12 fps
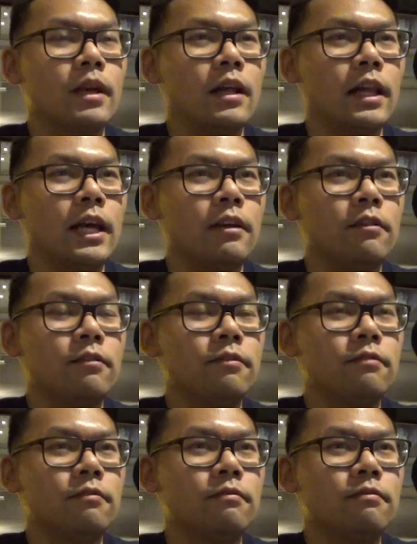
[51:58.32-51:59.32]
lot of
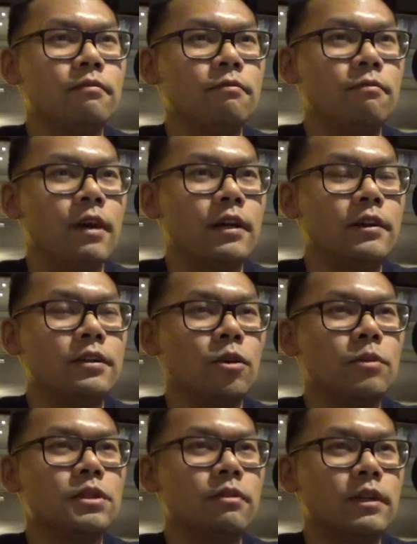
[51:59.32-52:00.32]

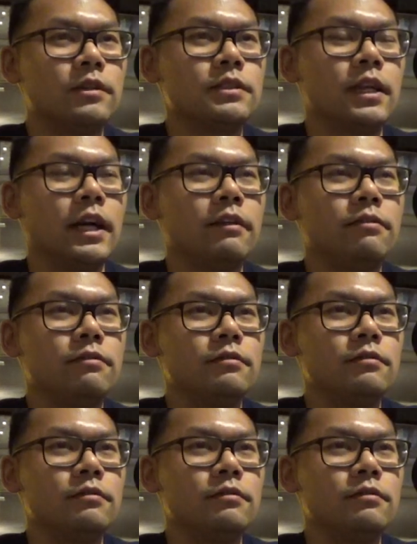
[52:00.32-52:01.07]
homeless veterans that I've